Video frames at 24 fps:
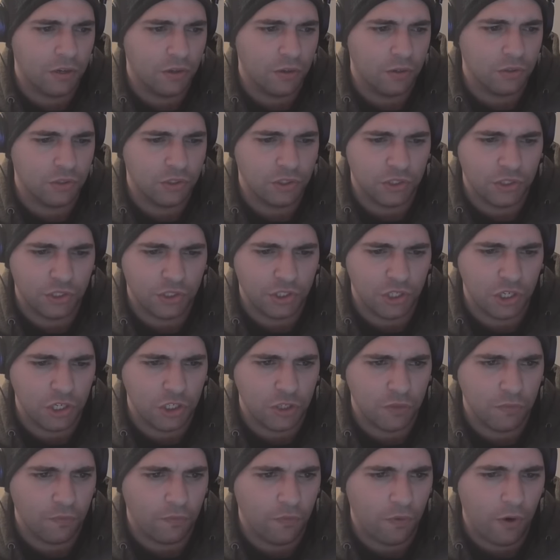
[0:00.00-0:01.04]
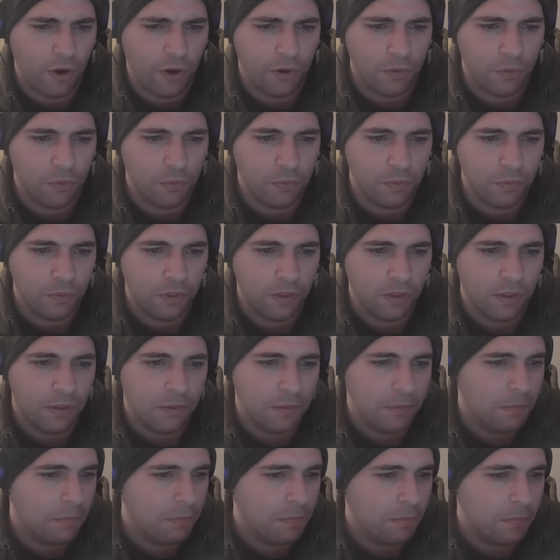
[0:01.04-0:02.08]
God, season final.
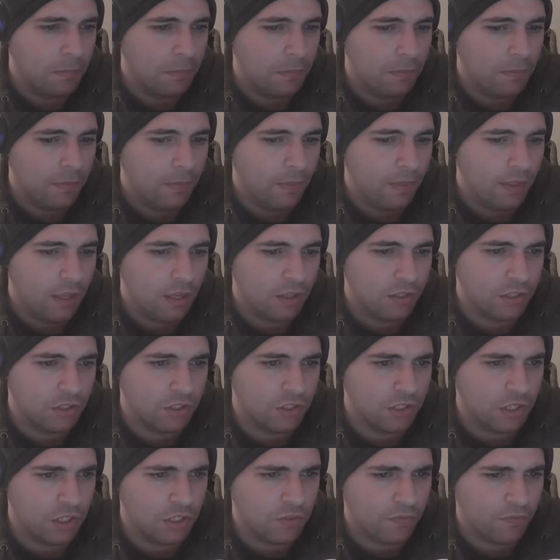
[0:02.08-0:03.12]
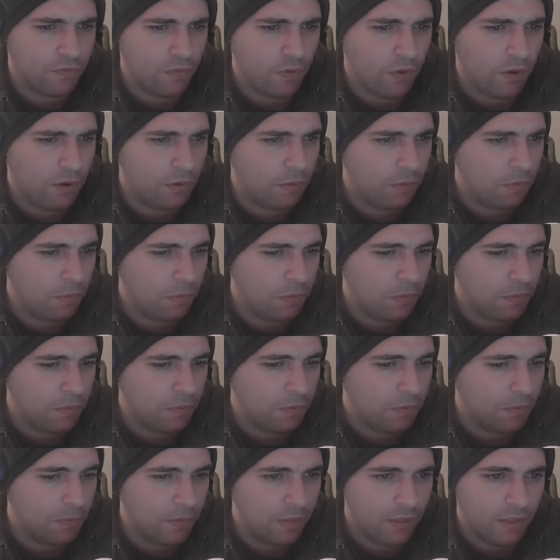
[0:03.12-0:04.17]
It's a season final.
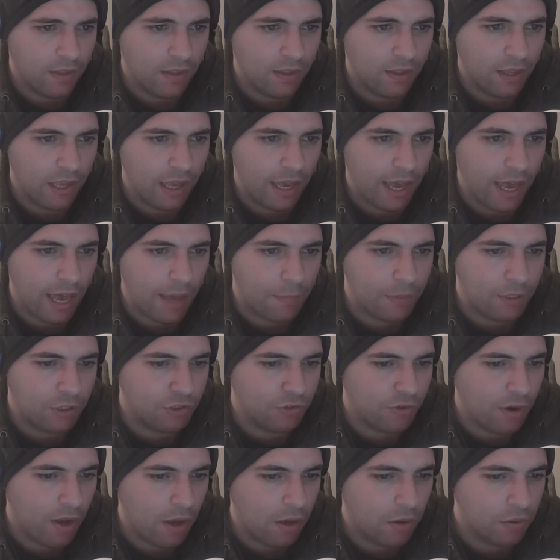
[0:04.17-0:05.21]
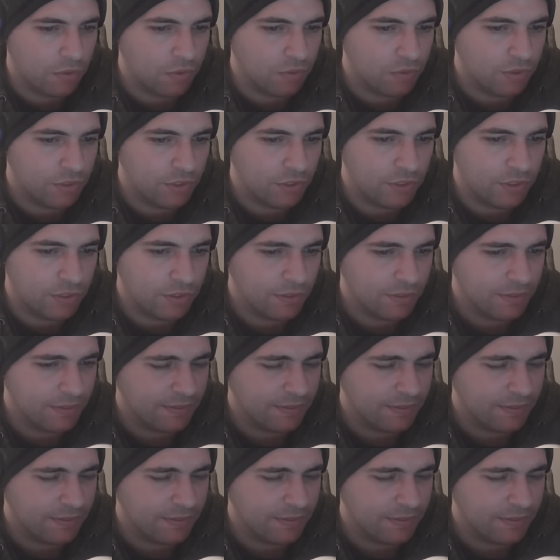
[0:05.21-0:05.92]
Happy Trails.